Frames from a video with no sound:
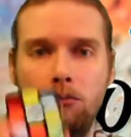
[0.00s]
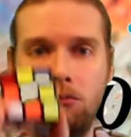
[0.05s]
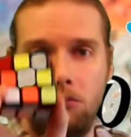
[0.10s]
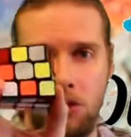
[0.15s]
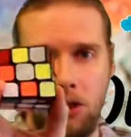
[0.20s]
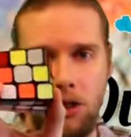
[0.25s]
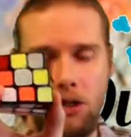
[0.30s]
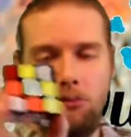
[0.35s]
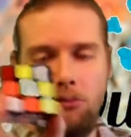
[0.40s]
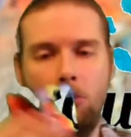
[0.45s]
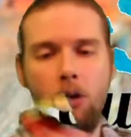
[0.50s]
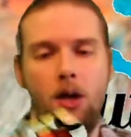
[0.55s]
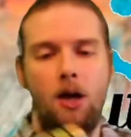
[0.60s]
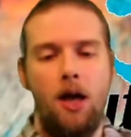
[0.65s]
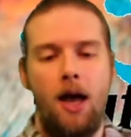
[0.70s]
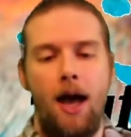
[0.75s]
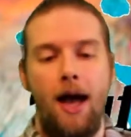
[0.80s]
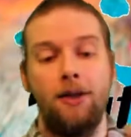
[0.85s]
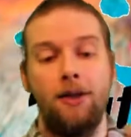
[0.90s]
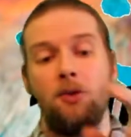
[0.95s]
See?
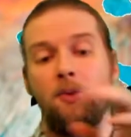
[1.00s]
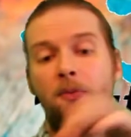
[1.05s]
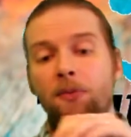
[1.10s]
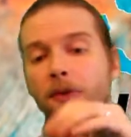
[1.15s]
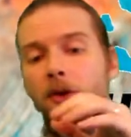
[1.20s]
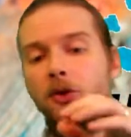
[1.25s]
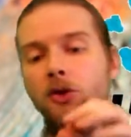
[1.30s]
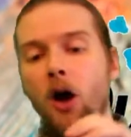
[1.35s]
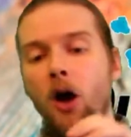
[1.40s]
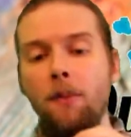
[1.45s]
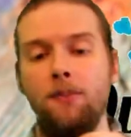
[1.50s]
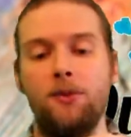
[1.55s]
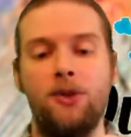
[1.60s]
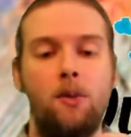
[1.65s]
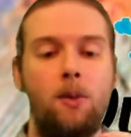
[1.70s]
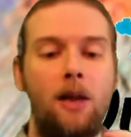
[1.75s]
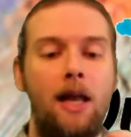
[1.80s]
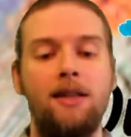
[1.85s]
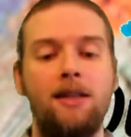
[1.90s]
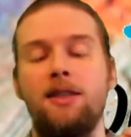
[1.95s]
And some from the top say,
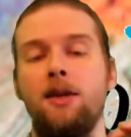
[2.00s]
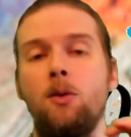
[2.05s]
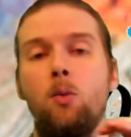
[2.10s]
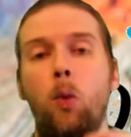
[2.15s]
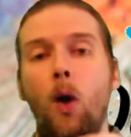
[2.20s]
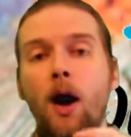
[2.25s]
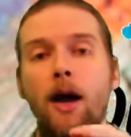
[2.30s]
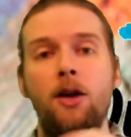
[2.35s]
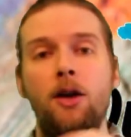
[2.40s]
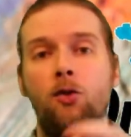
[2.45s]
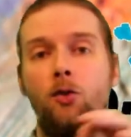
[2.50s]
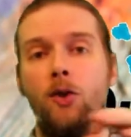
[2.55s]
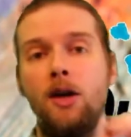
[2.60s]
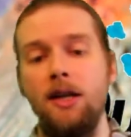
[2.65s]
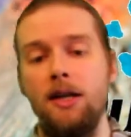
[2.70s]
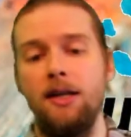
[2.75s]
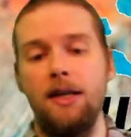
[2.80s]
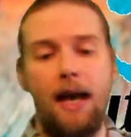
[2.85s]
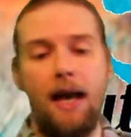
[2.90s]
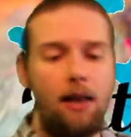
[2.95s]
well, I see white, green,
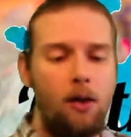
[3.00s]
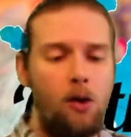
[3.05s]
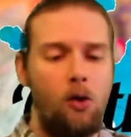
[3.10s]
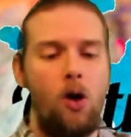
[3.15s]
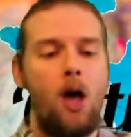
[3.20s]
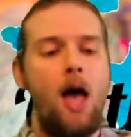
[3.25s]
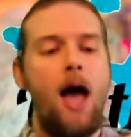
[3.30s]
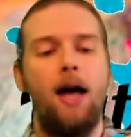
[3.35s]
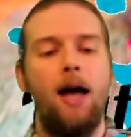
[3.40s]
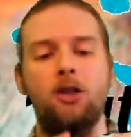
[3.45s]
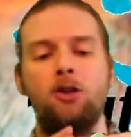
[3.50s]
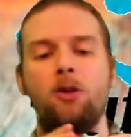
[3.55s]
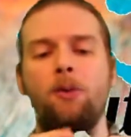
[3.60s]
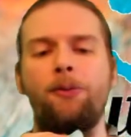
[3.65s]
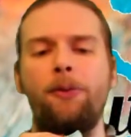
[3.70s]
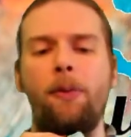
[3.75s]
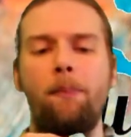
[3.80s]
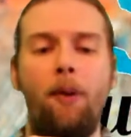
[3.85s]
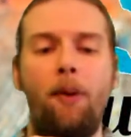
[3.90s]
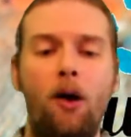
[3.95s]
and yellow. And some
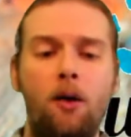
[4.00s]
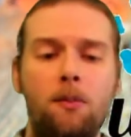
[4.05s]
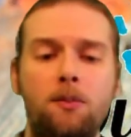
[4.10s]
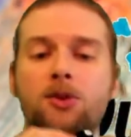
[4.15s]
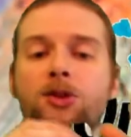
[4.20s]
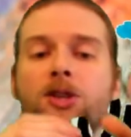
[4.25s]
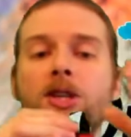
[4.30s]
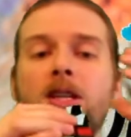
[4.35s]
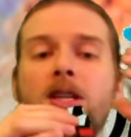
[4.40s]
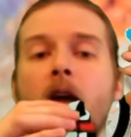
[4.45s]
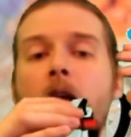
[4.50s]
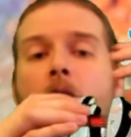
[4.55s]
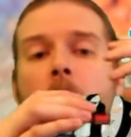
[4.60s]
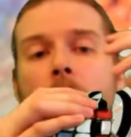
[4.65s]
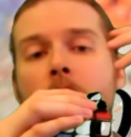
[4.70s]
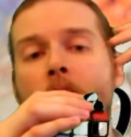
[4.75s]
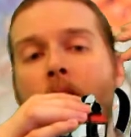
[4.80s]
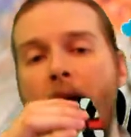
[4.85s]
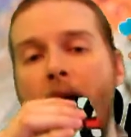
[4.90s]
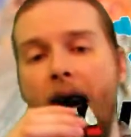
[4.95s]
from the bottom say,
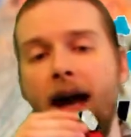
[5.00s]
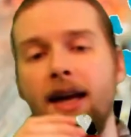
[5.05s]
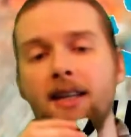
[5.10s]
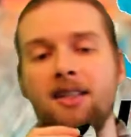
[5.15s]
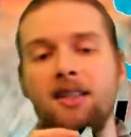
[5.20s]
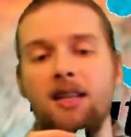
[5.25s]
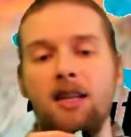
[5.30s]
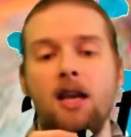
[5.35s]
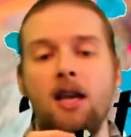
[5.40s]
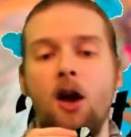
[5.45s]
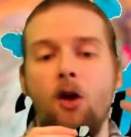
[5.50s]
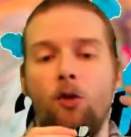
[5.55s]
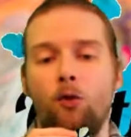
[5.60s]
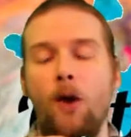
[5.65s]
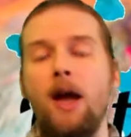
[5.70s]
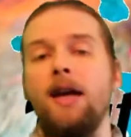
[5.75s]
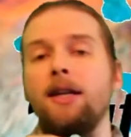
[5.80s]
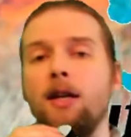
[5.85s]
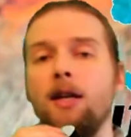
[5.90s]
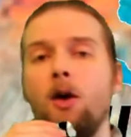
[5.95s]
I see
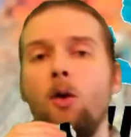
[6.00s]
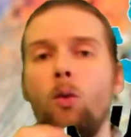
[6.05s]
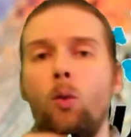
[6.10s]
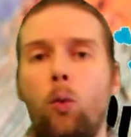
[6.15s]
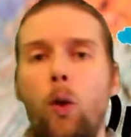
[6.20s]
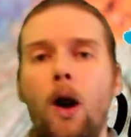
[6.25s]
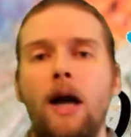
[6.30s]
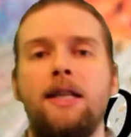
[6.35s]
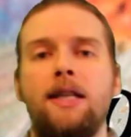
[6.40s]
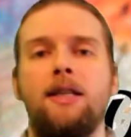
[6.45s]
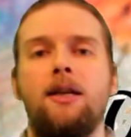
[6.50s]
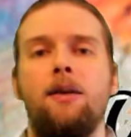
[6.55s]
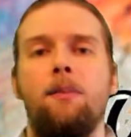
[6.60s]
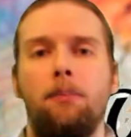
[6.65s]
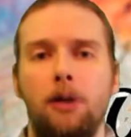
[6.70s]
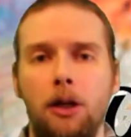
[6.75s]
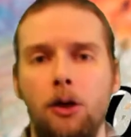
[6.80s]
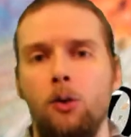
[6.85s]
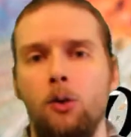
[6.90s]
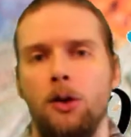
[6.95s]
red, white,
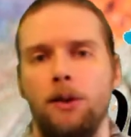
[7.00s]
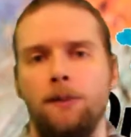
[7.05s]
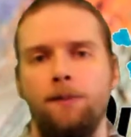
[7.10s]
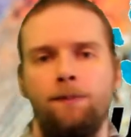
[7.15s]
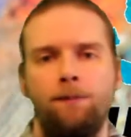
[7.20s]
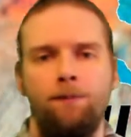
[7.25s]
blue.